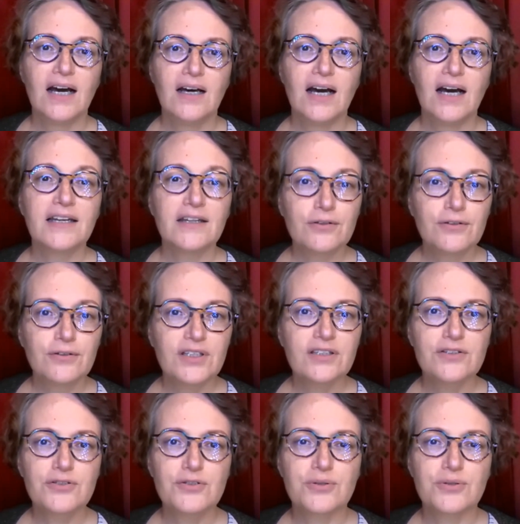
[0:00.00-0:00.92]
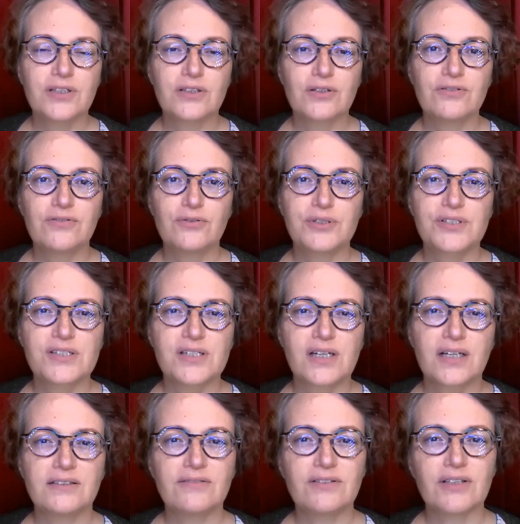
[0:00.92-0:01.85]
Another thing that you can look for is
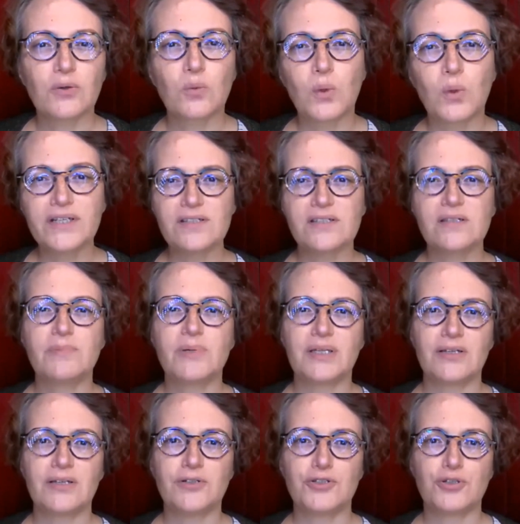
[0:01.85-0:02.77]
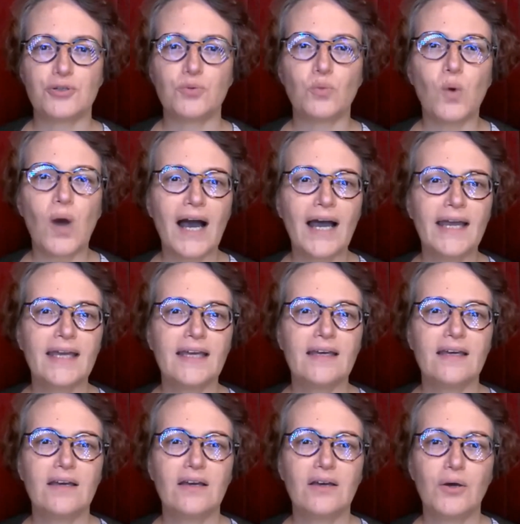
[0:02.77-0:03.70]
kind of like, what is the big issue? Why
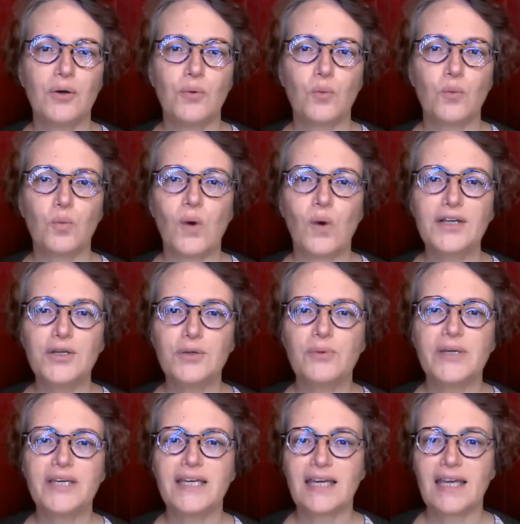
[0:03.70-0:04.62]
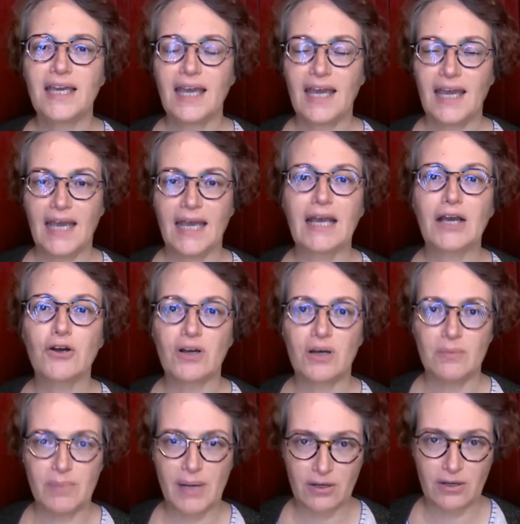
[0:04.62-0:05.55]
do we care
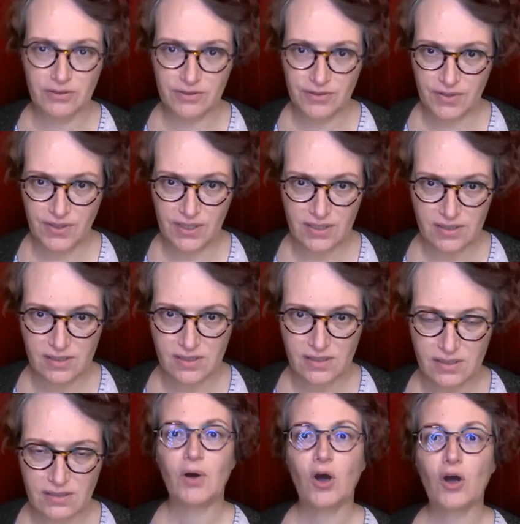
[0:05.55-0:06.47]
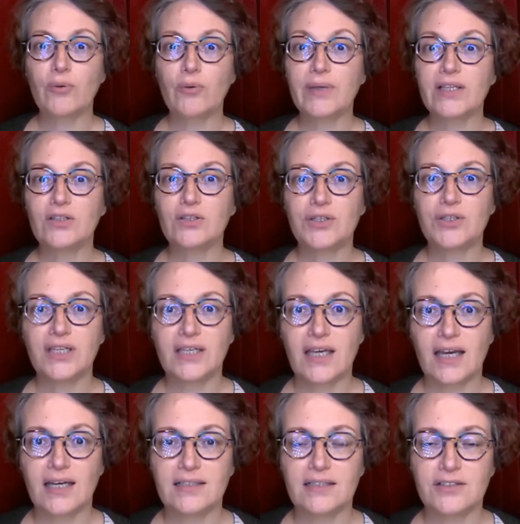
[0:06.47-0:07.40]
about this? Are we looking
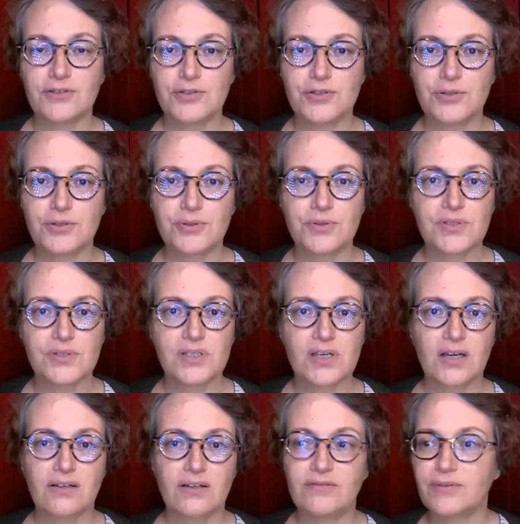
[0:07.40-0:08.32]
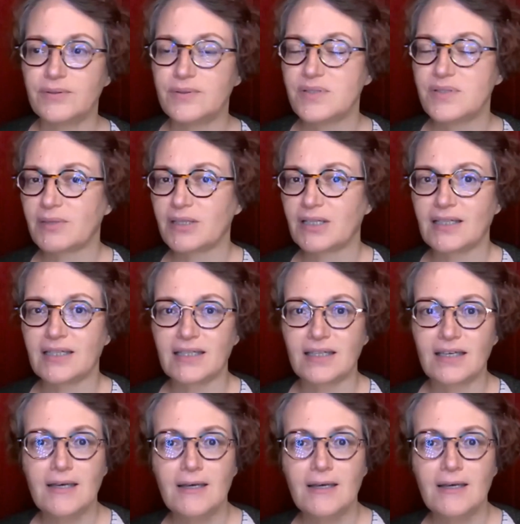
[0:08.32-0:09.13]
at issues of something like